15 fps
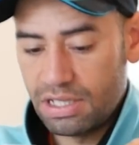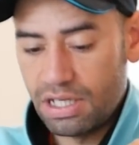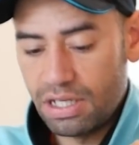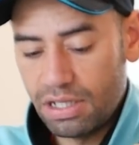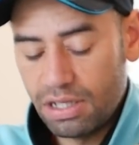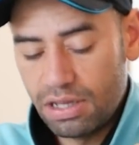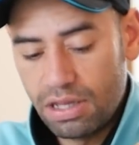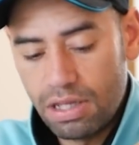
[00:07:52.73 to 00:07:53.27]

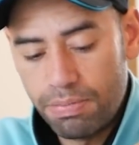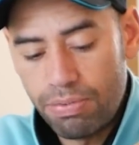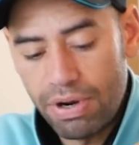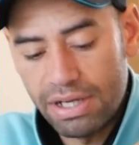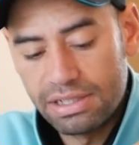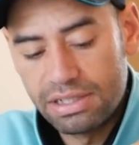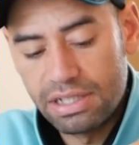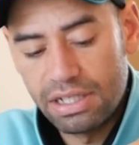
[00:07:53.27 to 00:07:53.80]
the
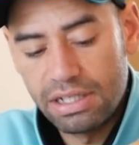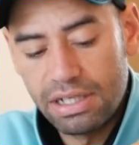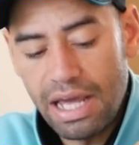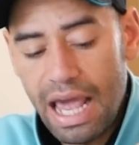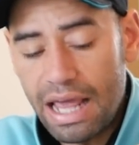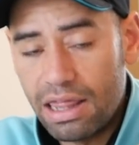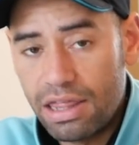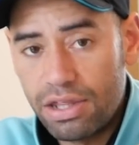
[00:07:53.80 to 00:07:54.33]
Preston
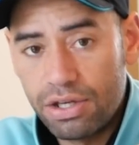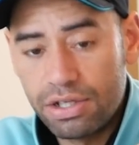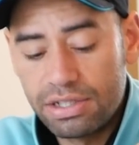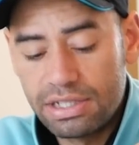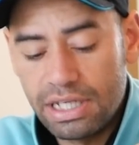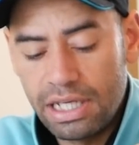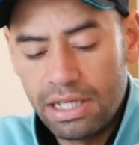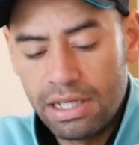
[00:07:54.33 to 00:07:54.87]

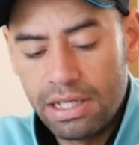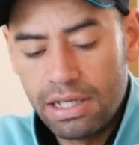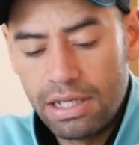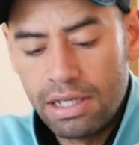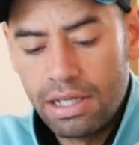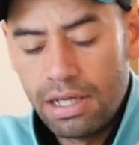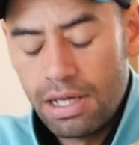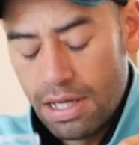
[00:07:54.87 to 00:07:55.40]
N30,
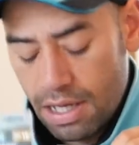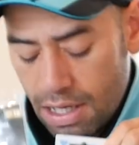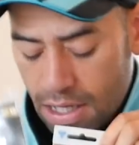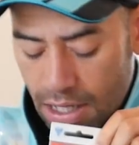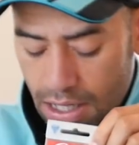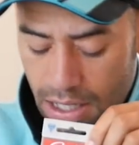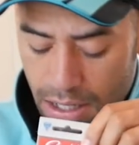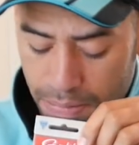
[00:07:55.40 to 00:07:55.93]

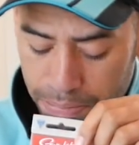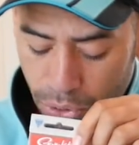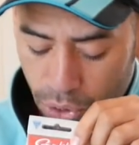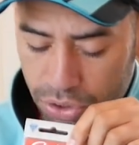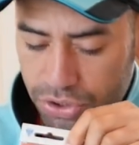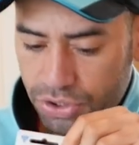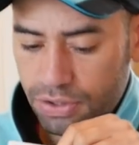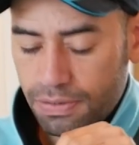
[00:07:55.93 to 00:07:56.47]

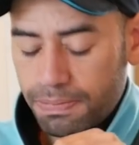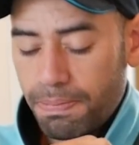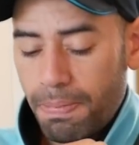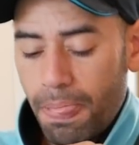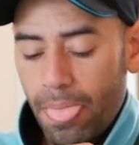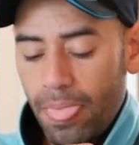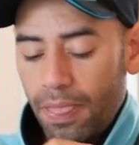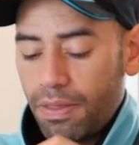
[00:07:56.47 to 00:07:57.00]
but
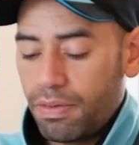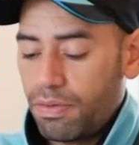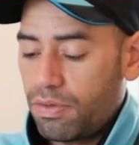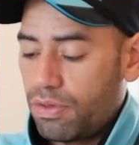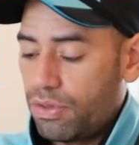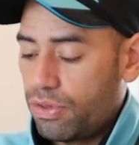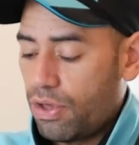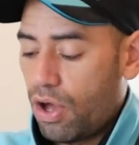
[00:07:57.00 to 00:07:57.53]

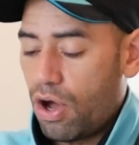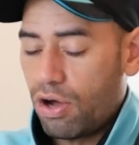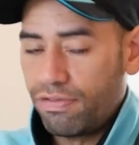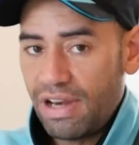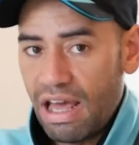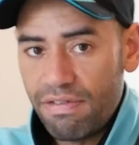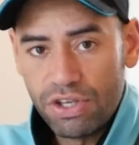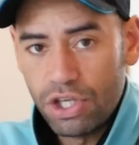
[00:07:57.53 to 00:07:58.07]
I've
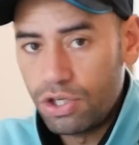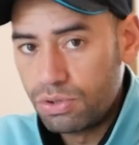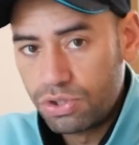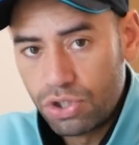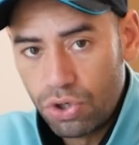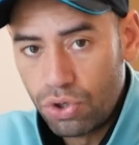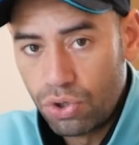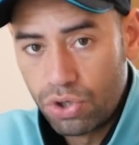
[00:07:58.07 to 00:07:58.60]
never used
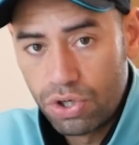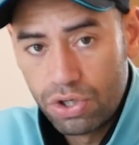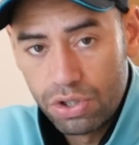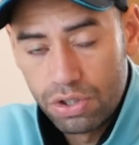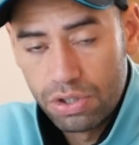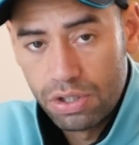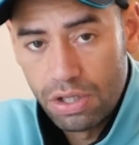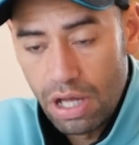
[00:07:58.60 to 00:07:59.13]

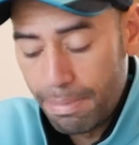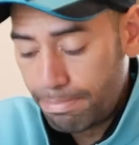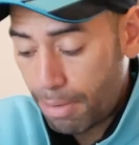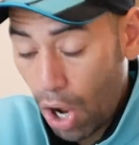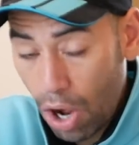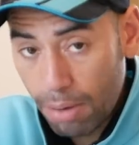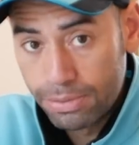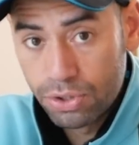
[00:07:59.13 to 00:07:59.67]
a
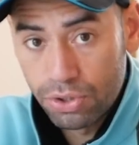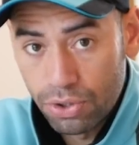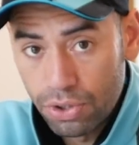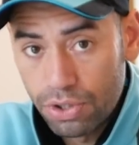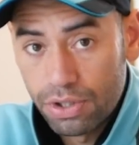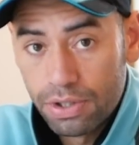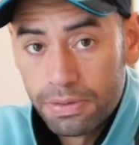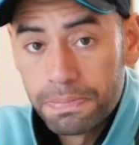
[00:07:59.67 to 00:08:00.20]
barbed
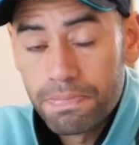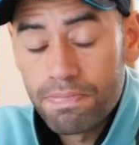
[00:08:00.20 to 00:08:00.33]
hook